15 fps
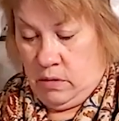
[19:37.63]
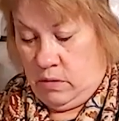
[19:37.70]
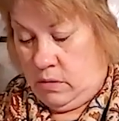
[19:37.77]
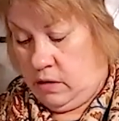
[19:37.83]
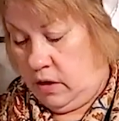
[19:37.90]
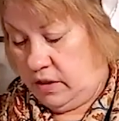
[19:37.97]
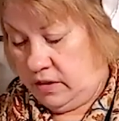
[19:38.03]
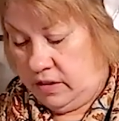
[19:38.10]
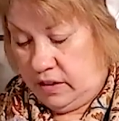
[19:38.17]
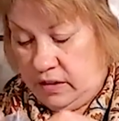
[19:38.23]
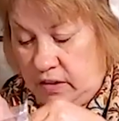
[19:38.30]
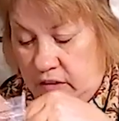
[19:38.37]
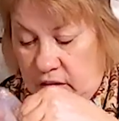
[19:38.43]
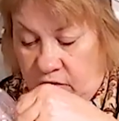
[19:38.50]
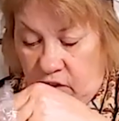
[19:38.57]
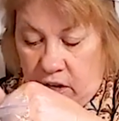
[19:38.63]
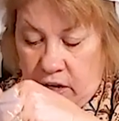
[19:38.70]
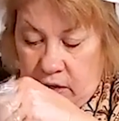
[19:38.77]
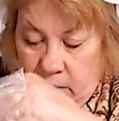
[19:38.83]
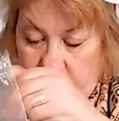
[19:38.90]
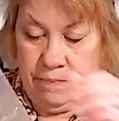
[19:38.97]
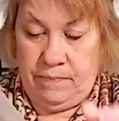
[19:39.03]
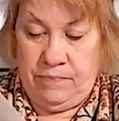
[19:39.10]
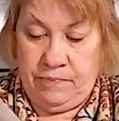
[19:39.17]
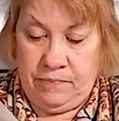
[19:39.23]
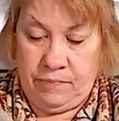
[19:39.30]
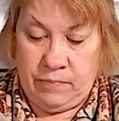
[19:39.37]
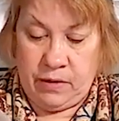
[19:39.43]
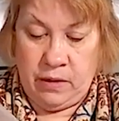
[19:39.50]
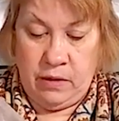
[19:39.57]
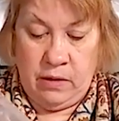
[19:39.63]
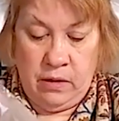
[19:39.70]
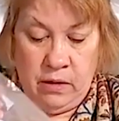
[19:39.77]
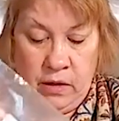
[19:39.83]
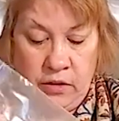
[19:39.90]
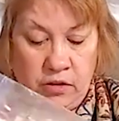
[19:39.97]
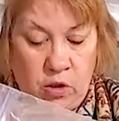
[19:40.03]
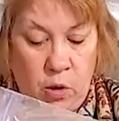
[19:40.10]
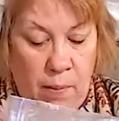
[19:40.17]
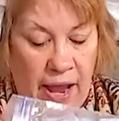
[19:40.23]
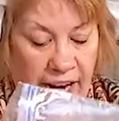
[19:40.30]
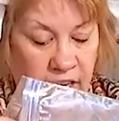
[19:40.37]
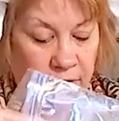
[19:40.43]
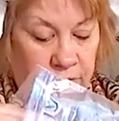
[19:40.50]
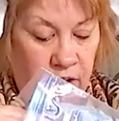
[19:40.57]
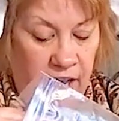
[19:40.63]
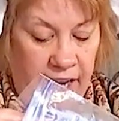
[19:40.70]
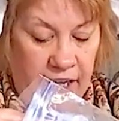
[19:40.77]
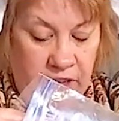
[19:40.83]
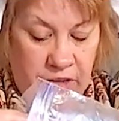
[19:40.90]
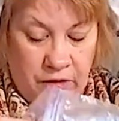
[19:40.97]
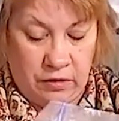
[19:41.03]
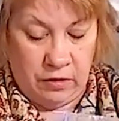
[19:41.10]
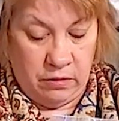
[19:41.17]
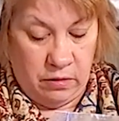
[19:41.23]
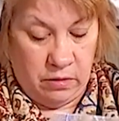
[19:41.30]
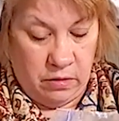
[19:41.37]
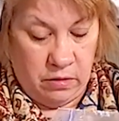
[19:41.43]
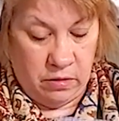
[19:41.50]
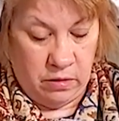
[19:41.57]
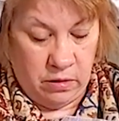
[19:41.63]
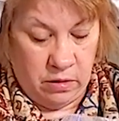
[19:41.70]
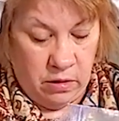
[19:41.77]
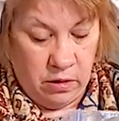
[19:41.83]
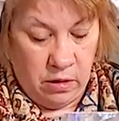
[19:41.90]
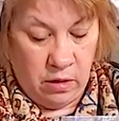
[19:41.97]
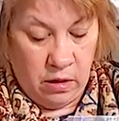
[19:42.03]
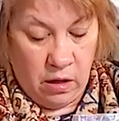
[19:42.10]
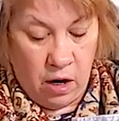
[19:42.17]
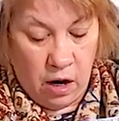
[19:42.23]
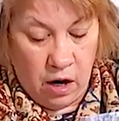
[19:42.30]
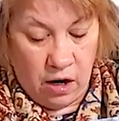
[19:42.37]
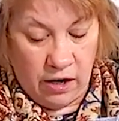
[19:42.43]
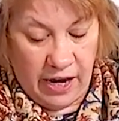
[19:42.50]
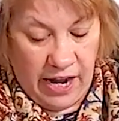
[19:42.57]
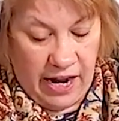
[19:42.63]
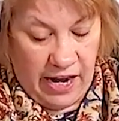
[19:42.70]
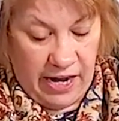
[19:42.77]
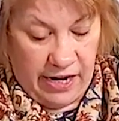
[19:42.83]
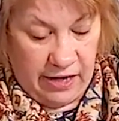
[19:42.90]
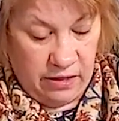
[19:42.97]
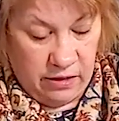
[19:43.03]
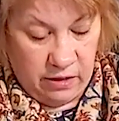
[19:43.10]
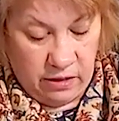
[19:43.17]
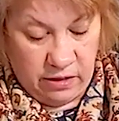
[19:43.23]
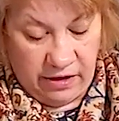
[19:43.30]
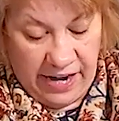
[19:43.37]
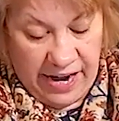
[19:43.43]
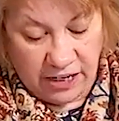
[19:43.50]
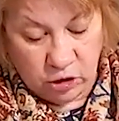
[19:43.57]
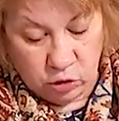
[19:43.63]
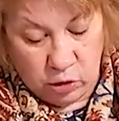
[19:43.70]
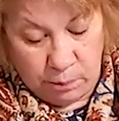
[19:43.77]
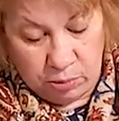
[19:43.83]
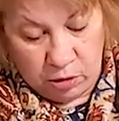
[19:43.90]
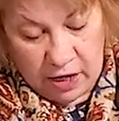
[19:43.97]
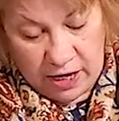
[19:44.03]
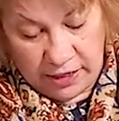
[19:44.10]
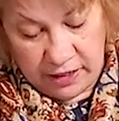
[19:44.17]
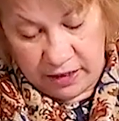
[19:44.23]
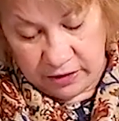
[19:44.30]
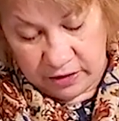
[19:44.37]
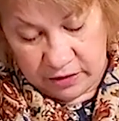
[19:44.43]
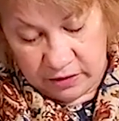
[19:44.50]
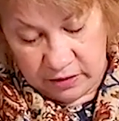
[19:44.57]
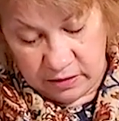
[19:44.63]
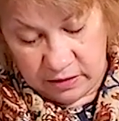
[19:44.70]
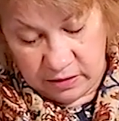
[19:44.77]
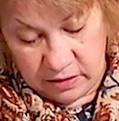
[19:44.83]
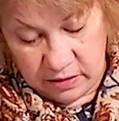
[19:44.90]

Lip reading: Because this is fun. So mica flakes are a natural product.